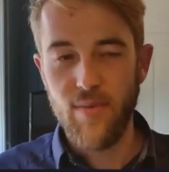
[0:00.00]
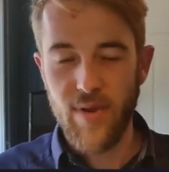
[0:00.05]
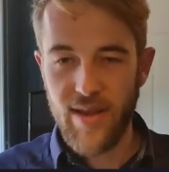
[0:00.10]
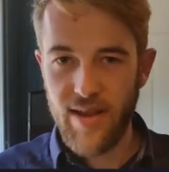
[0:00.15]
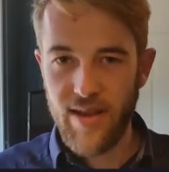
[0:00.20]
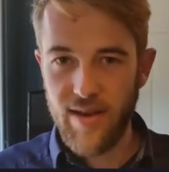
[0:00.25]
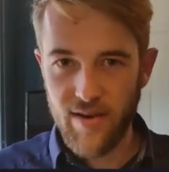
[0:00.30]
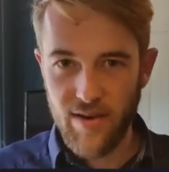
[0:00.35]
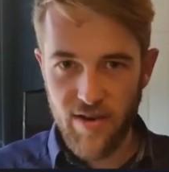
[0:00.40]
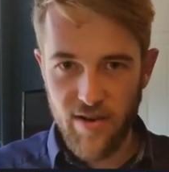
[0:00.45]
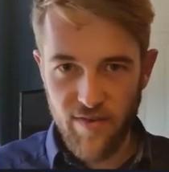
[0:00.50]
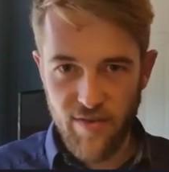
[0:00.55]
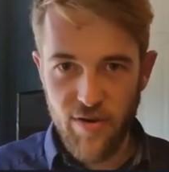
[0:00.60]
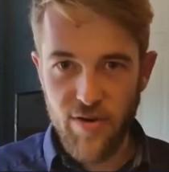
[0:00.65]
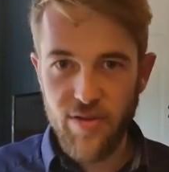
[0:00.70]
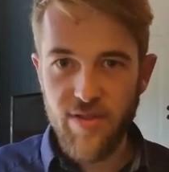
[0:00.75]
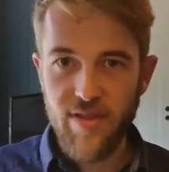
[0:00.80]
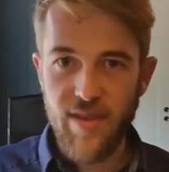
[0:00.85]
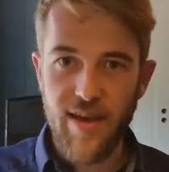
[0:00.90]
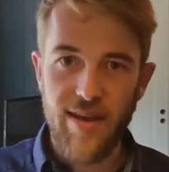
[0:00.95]
we can
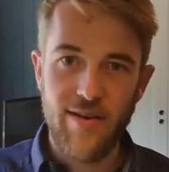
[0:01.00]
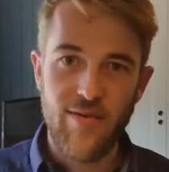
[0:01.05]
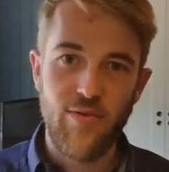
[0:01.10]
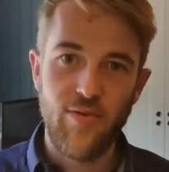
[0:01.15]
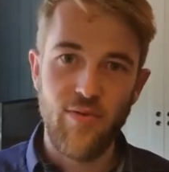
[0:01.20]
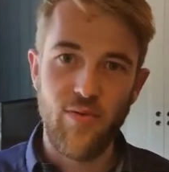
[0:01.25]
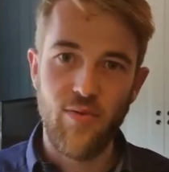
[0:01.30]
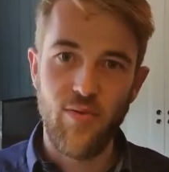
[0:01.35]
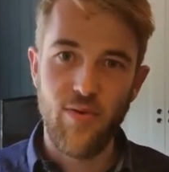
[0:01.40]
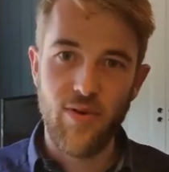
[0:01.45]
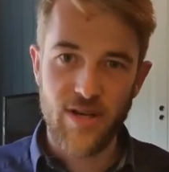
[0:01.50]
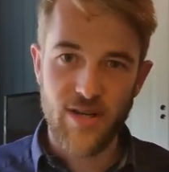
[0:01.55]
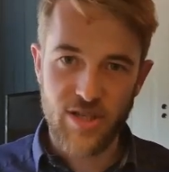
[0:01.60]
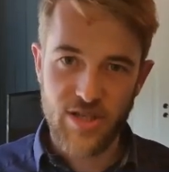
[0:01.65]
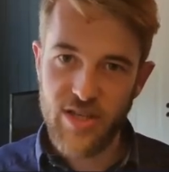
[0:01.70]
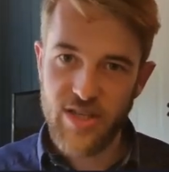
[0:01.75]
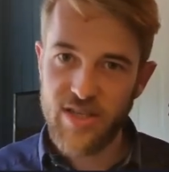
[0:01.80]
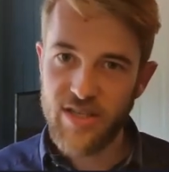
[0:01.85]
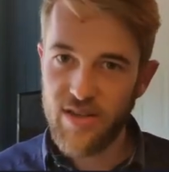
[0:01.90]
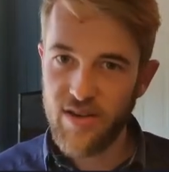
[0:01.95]
convert that to
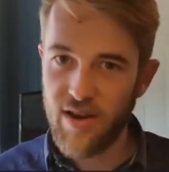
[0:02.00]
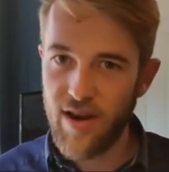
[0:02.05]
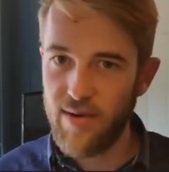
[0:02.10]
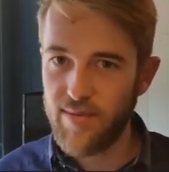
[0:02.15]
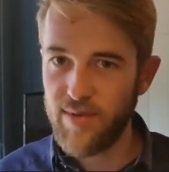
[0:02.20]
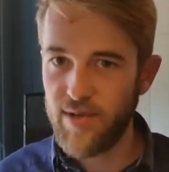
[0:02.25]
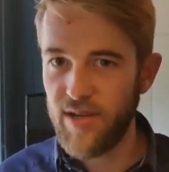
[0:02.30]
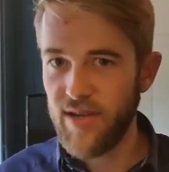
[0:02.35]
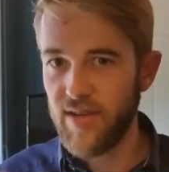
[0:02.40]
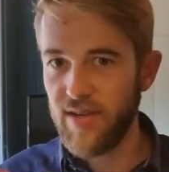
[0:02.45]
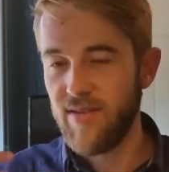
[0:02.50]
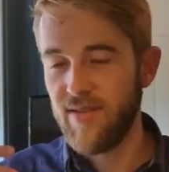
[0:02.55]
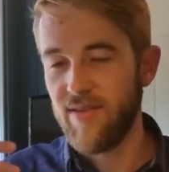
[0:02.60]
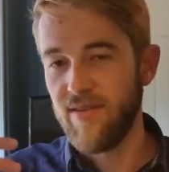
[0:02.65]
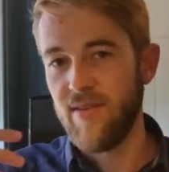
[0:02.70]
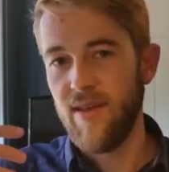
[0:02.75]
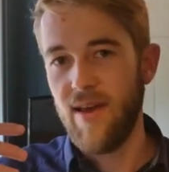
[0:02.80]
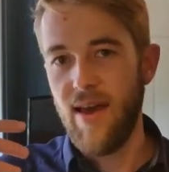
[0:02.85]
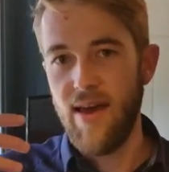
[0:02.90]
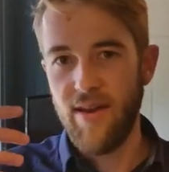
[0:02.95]
a JSON
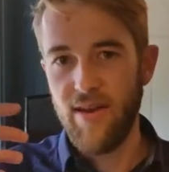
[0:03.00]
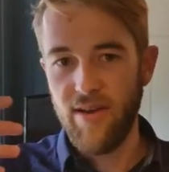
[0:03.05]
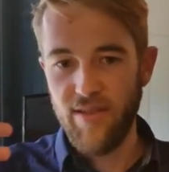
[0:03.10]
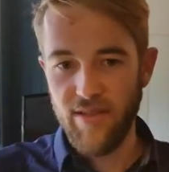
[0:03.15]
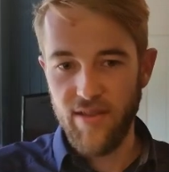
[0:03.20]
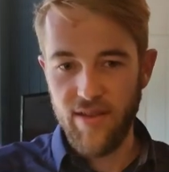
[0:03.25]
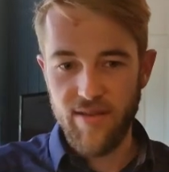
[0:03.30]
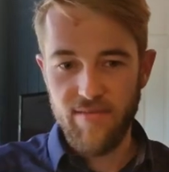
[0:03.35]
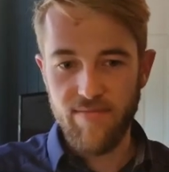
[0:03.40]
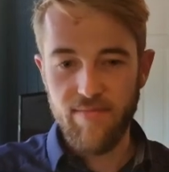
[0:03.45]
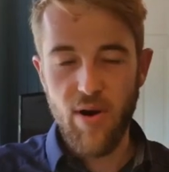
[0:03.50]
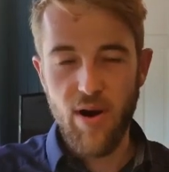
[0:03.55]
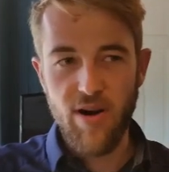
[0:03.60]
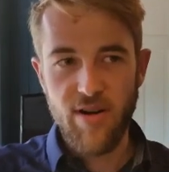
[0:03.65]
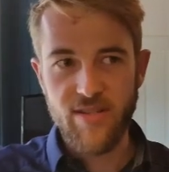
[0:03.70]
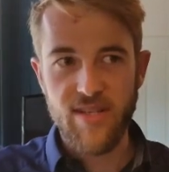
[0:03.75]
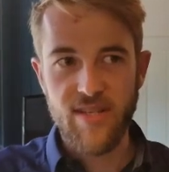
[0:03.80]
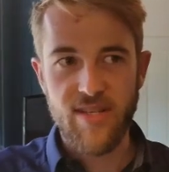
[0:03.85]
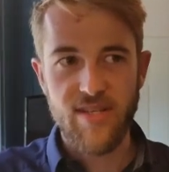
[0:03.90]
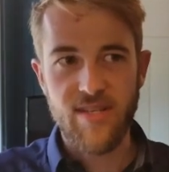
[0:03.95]
object, and on the
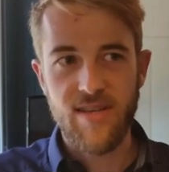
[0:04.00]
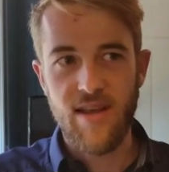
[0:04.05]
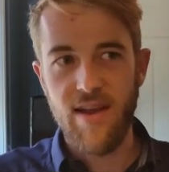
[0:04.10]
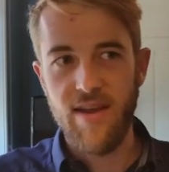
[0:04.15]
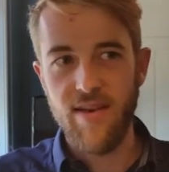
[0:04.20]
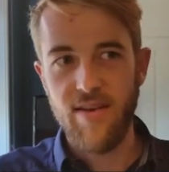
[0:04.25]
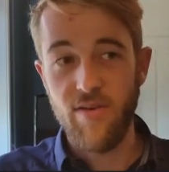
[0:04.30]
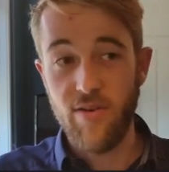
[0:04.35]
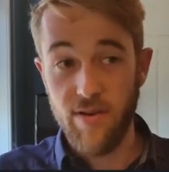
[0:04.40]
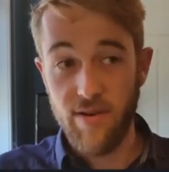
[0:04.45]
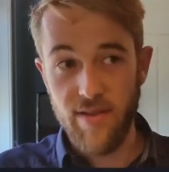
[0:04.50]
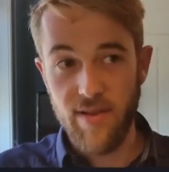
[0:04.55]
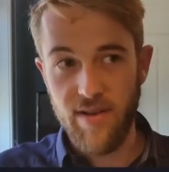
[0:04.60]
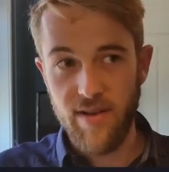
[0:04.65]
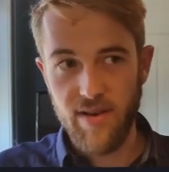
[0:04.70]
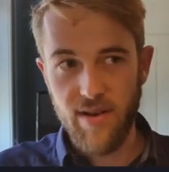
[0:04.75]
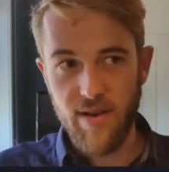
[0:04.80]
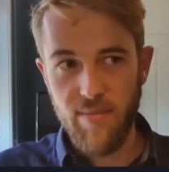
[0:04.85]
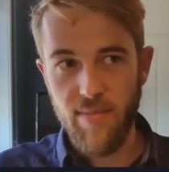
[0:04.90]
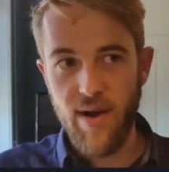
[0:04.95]
parsing side or
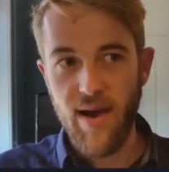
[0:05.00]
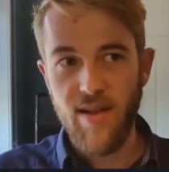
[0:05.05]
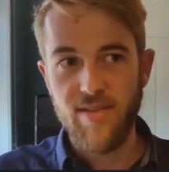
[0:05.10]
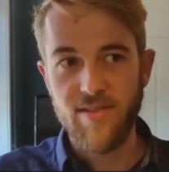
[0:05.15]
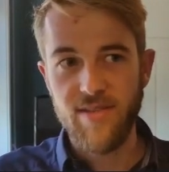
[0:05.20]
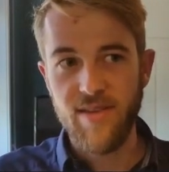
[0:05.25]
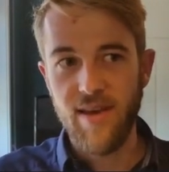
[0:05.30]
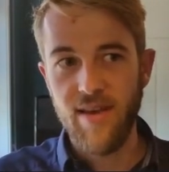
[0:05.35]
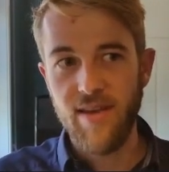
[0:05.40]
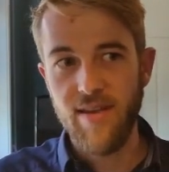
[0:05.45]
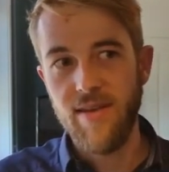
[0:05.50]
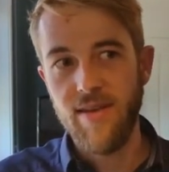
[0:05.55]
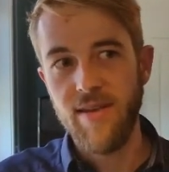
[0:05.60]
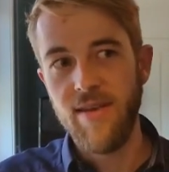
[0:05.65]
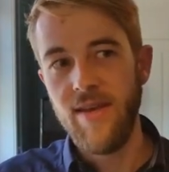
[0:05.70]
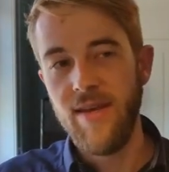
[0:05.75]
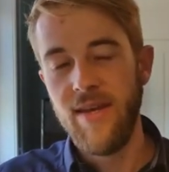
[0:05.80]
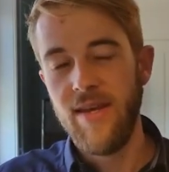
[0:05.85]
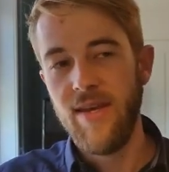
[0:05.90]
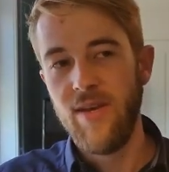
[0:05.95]
the compiled side,
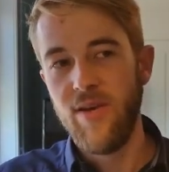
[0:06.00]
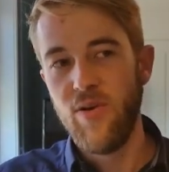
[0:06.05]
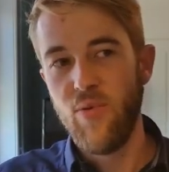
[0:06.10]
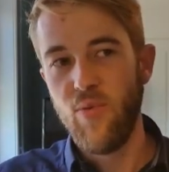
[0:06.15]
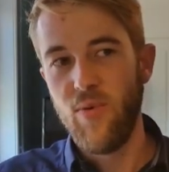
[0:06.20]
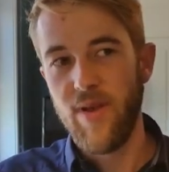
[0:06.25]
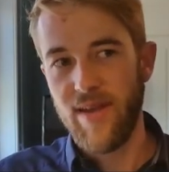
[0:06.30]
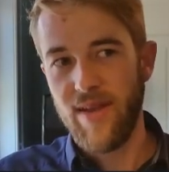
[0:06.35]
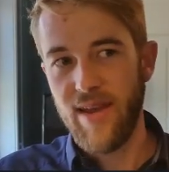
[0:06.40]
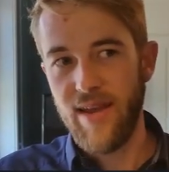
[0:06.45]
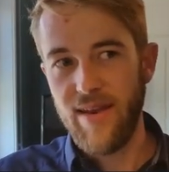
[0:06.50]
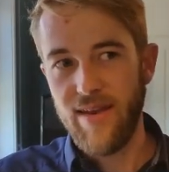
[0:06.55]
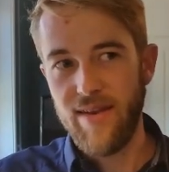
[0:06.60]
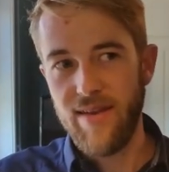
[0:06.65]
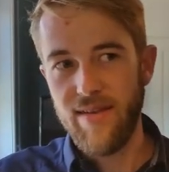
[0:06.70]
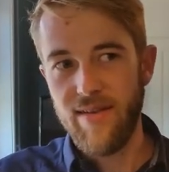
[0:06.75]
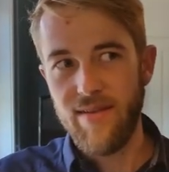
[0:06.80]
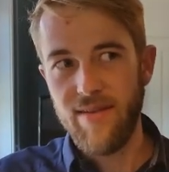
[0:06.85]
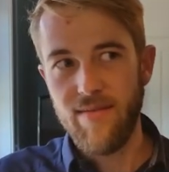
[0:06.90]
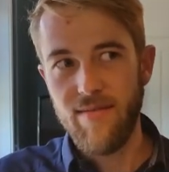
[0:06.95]
we
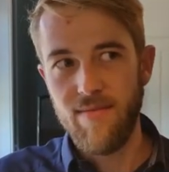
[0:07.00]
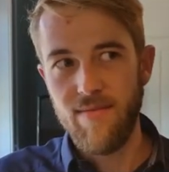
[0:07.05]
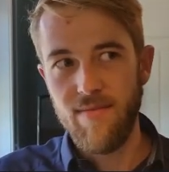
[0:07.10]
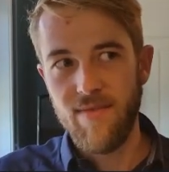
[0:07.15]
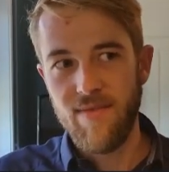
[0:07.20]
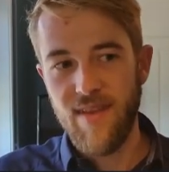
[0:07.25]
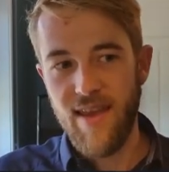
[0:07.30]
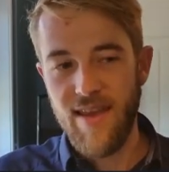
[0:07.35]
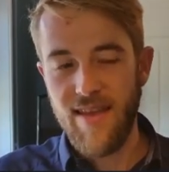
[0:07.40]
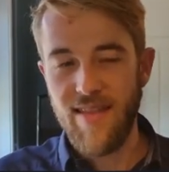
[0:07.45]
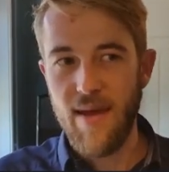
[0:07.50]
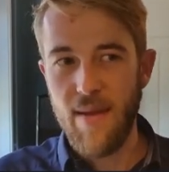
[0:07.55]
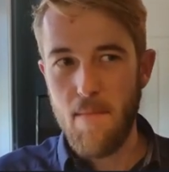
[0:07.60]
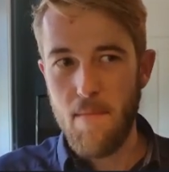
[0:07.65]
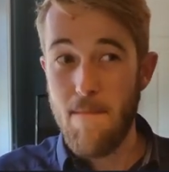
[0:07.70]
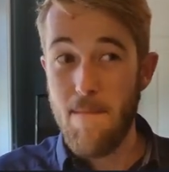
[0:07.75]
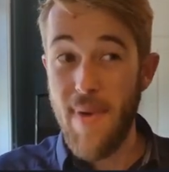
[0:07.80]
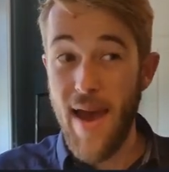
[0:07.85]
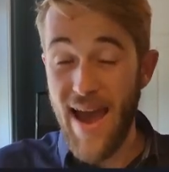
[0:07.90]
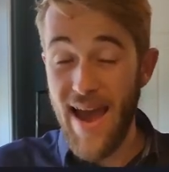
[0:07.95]
can take
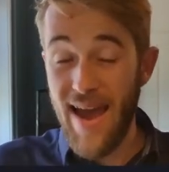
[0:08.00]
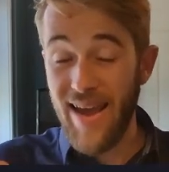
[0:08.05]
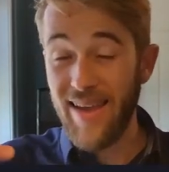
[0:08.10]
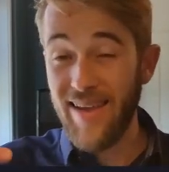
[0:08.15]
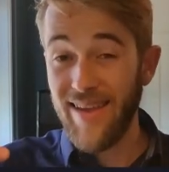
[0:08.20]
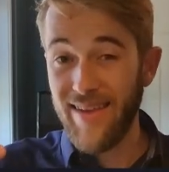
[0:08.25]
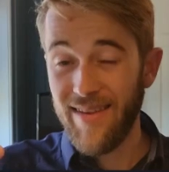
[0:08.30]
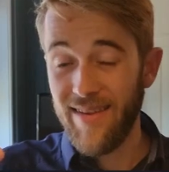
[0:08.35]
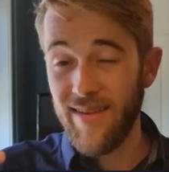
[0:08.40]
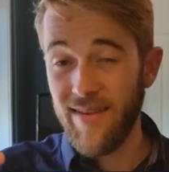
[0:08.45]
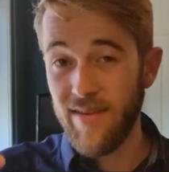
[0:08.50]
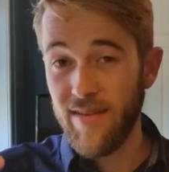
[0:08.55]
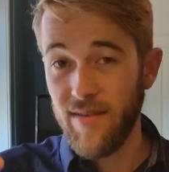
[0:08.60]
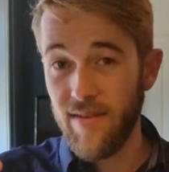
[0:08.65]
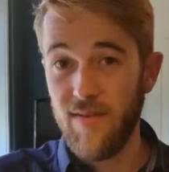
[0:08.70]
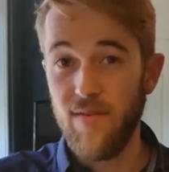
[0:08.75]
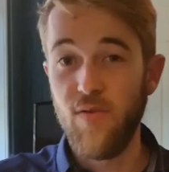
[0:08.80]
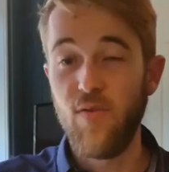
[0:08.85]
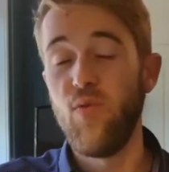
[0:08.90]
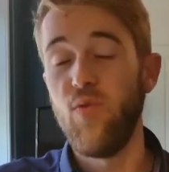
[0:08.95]
that back
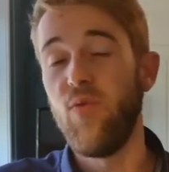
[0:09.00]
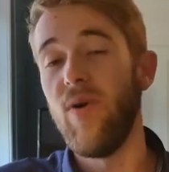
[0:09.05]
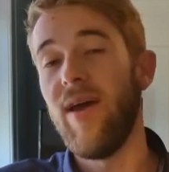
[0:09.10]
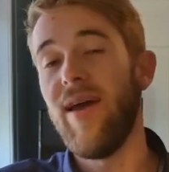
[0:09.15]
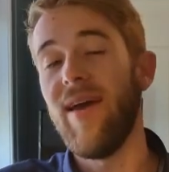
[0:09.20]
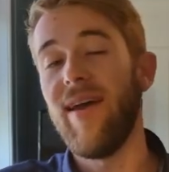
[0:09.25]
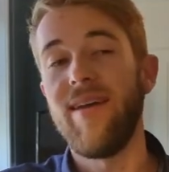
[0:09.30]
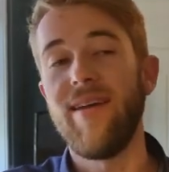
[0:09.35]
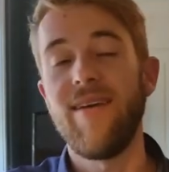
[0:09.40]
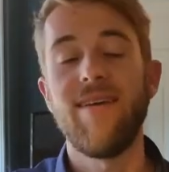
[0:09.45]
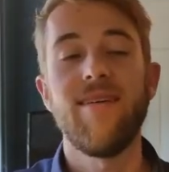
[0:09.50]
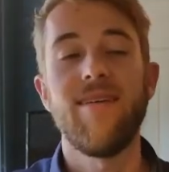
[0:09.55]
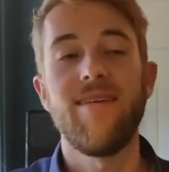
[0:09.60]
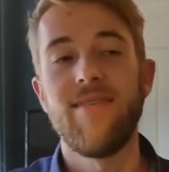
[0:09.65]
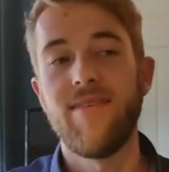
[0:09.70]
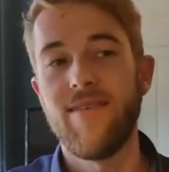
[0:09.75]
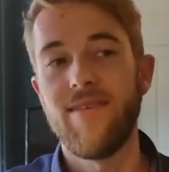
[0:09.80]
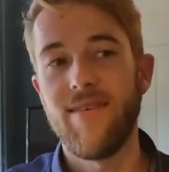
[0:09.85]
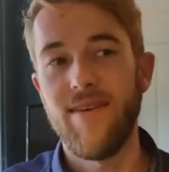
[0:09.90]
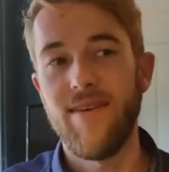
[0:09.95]
to a